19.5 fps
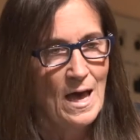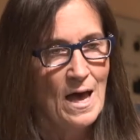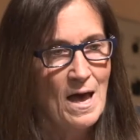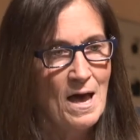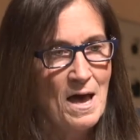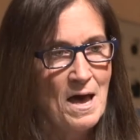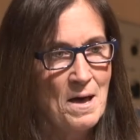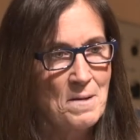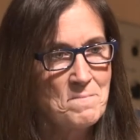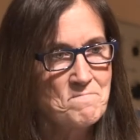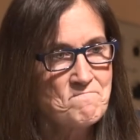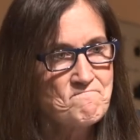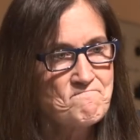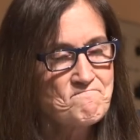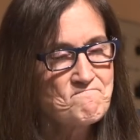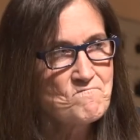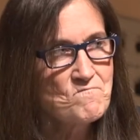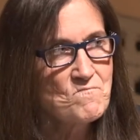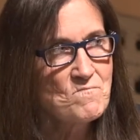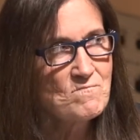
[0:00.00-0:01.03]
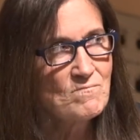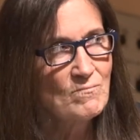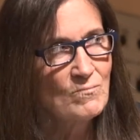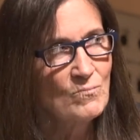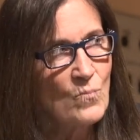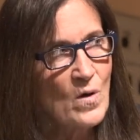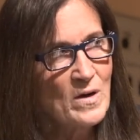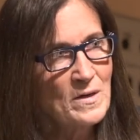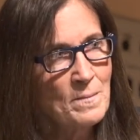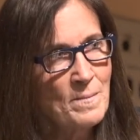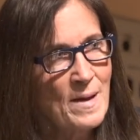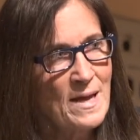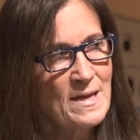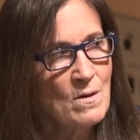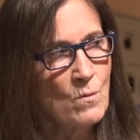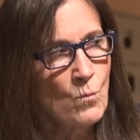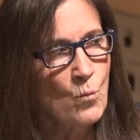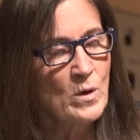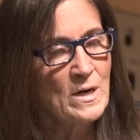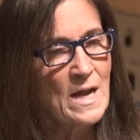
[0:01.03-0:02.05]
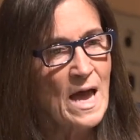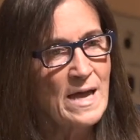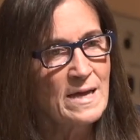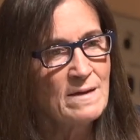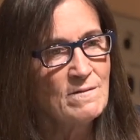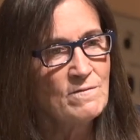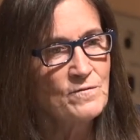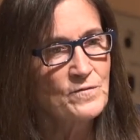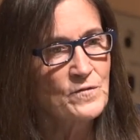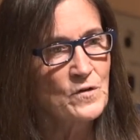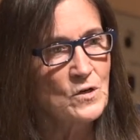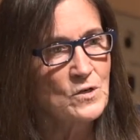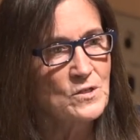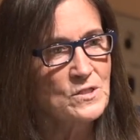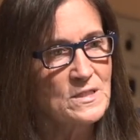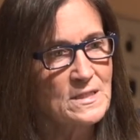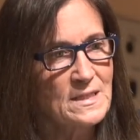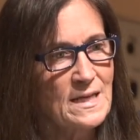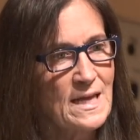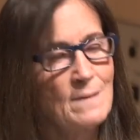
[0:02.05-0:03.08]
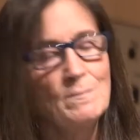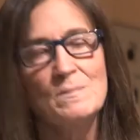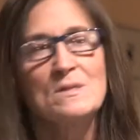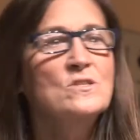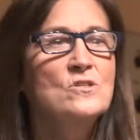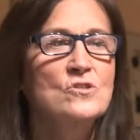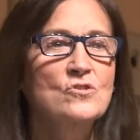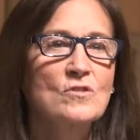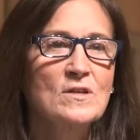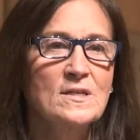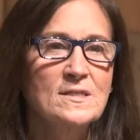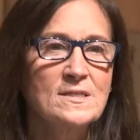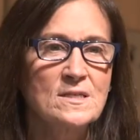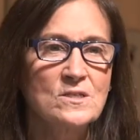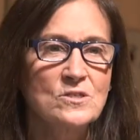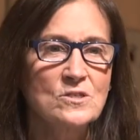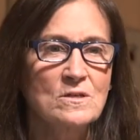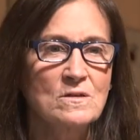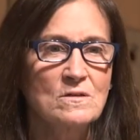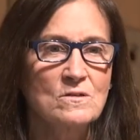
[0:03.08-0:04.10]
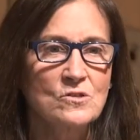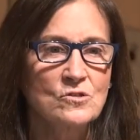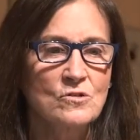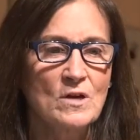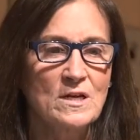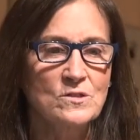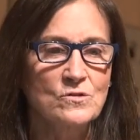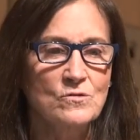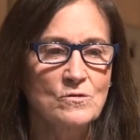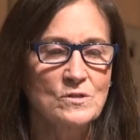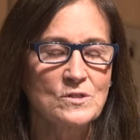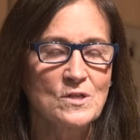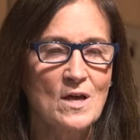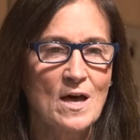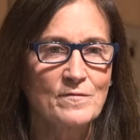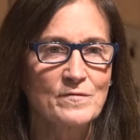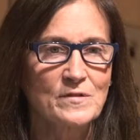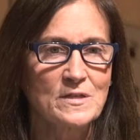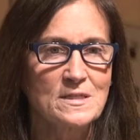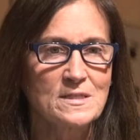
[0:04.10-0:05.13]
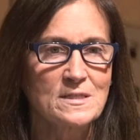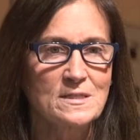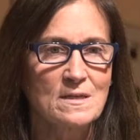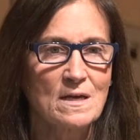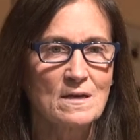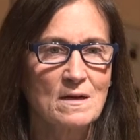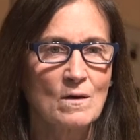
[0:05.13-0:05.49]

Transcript: When I first came into transition in the treasurer's office,